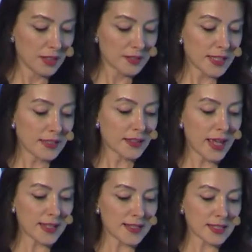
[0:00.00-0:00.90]
Dear
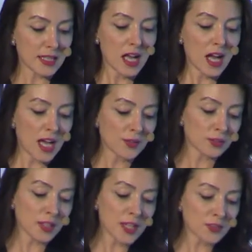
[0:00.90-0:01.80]
guests, I
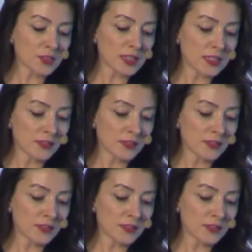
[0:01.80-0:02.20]
would like to